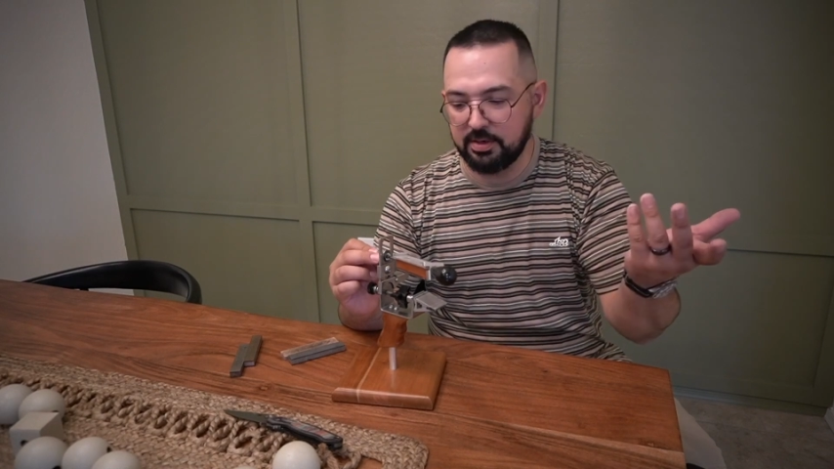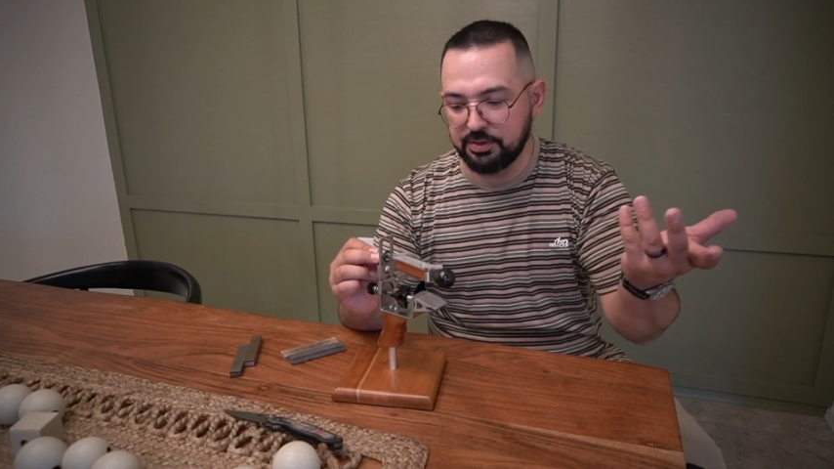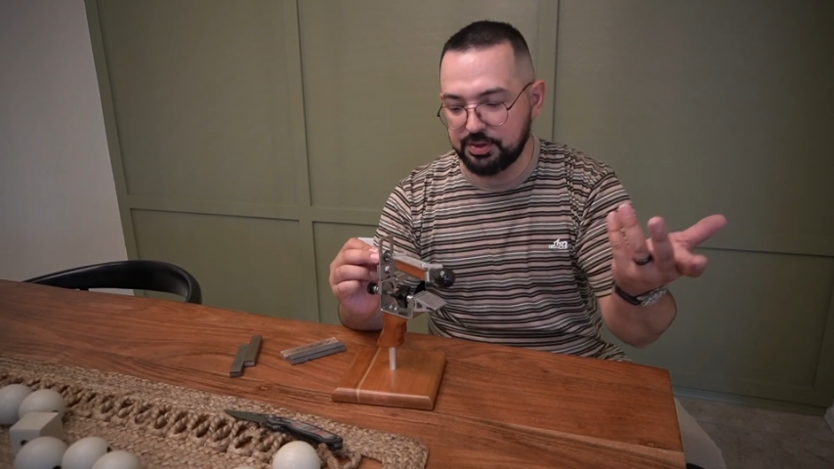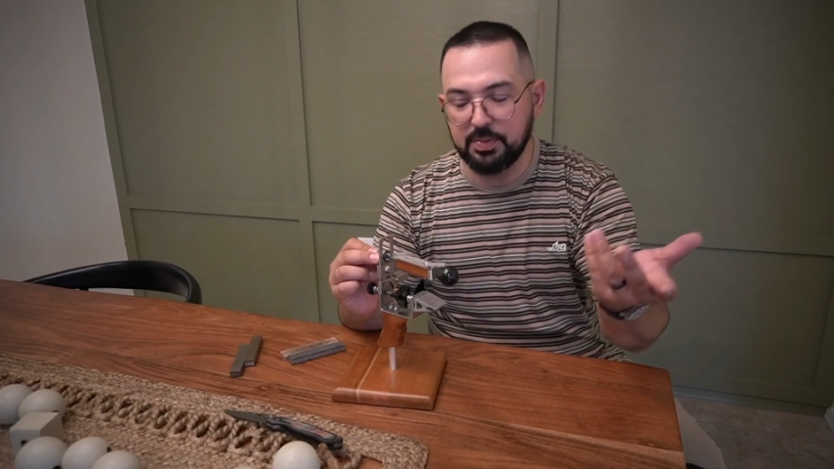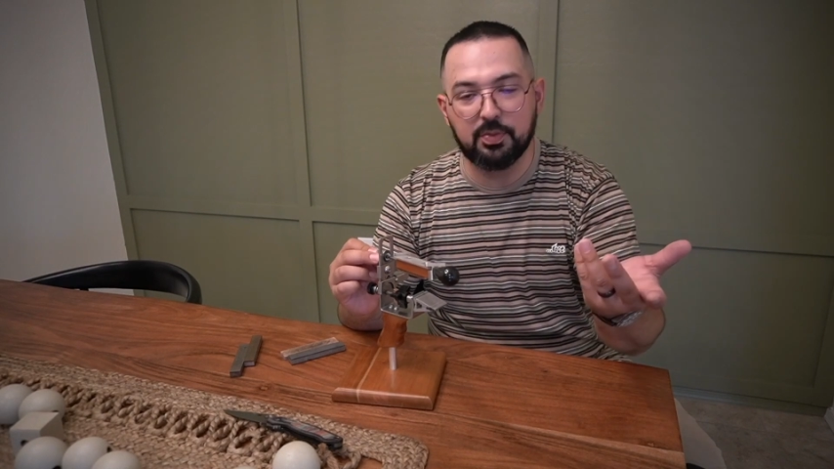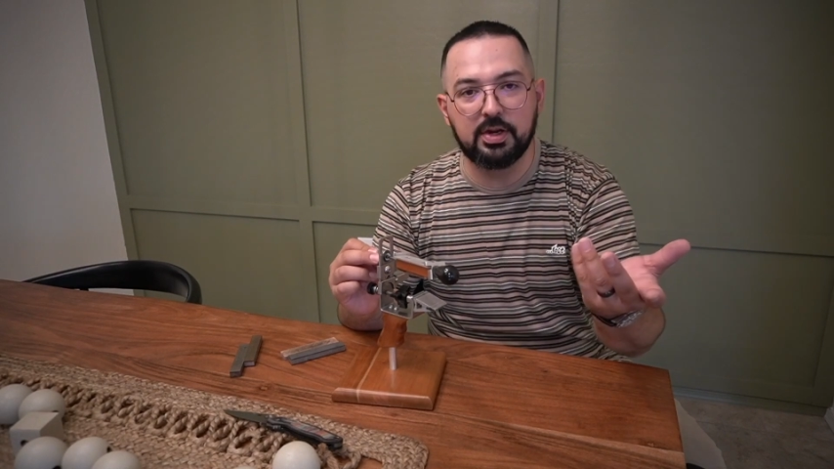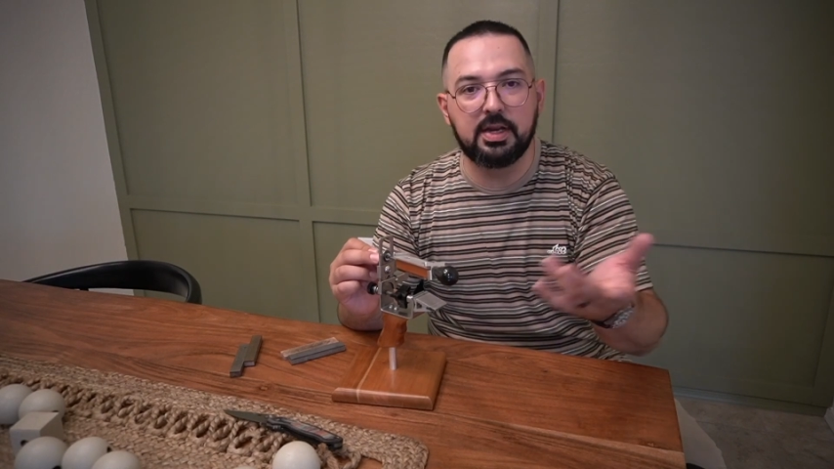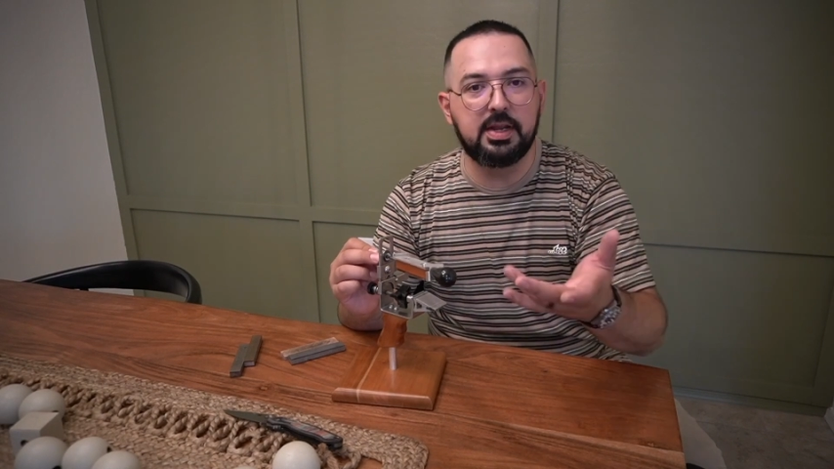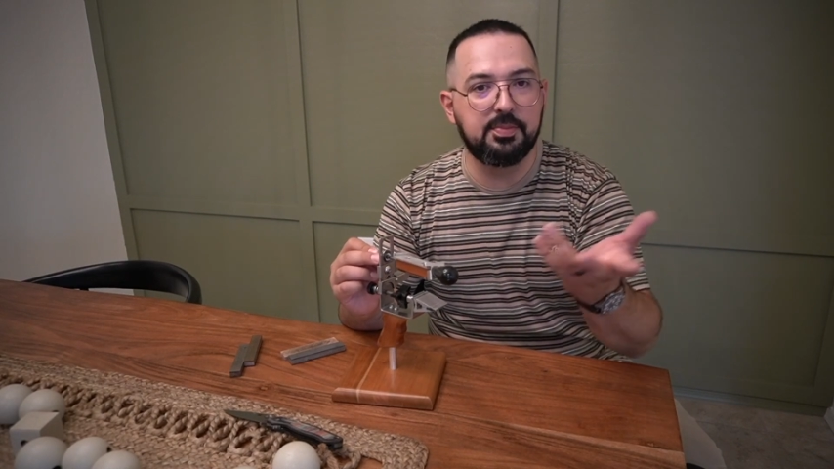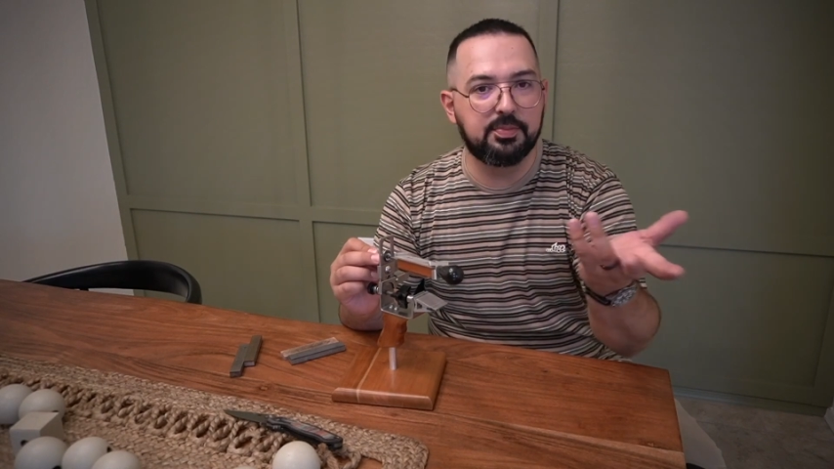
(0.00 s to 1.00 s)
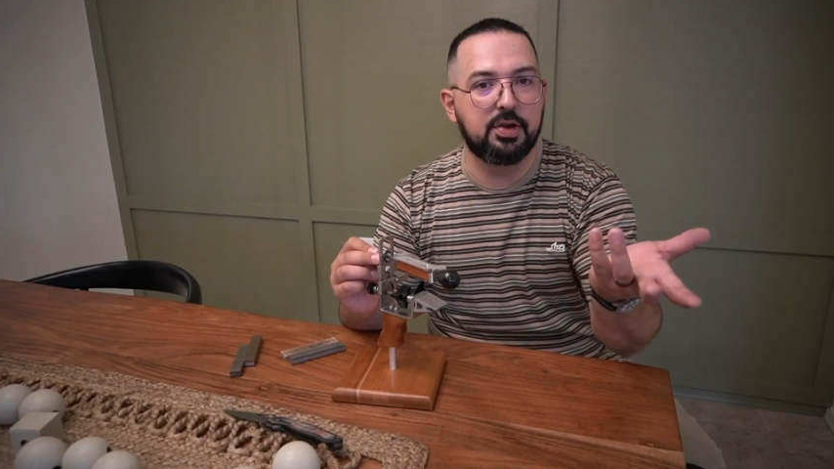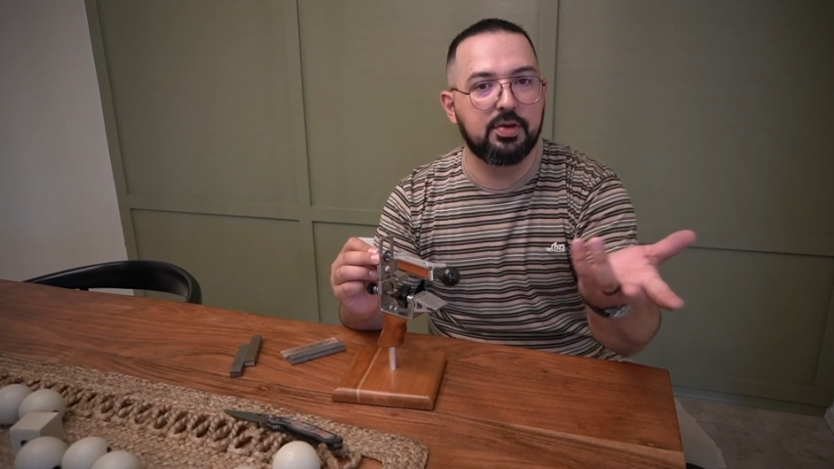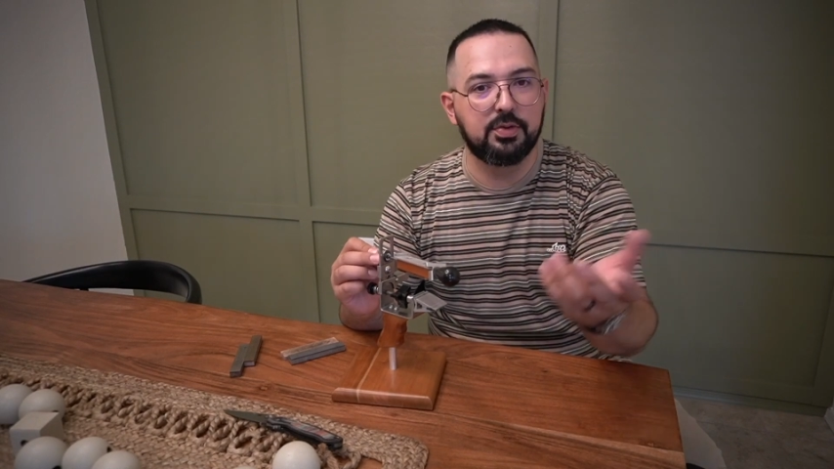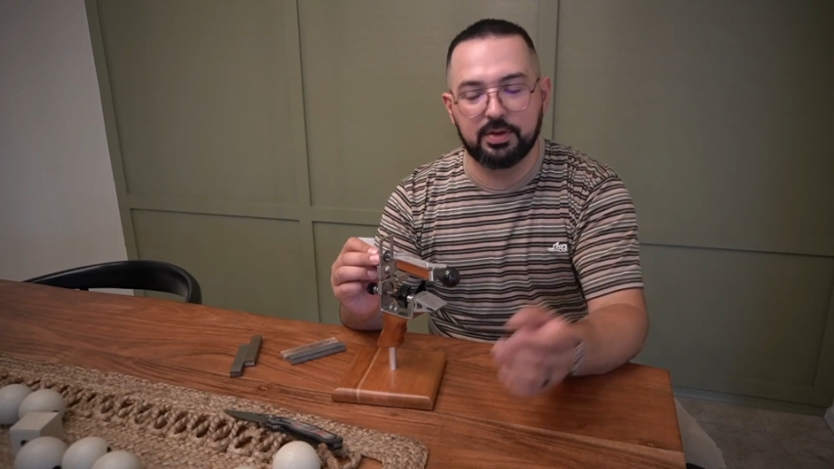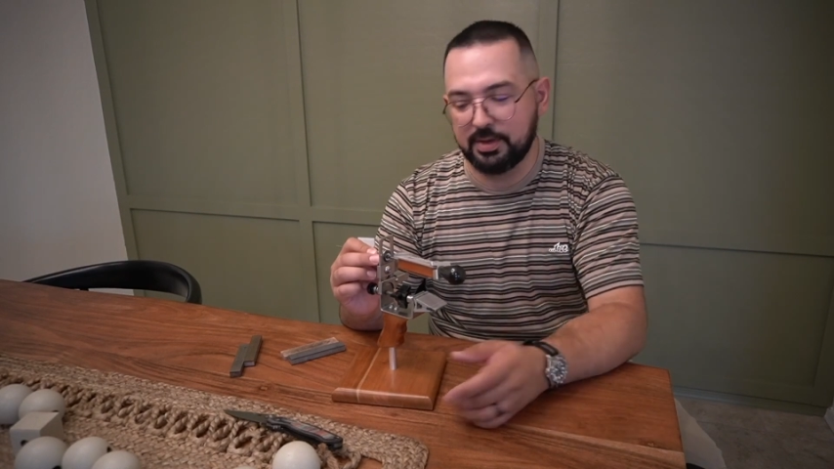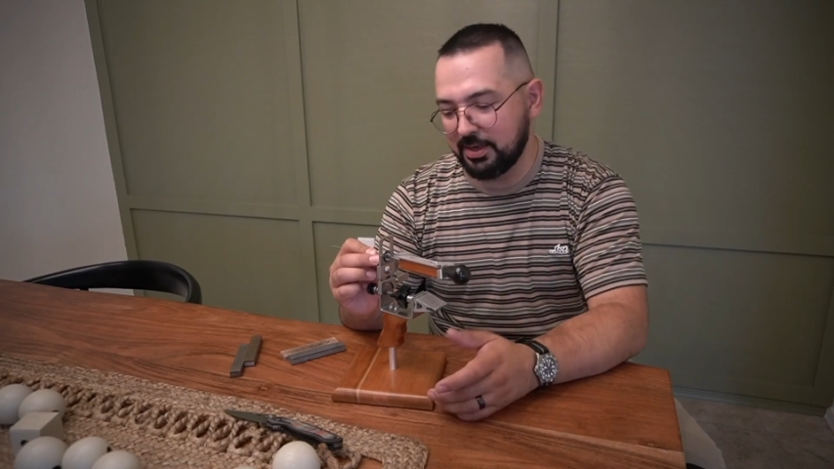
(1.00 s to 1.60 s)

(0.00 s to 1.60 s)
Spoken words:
cheap one, and it broke.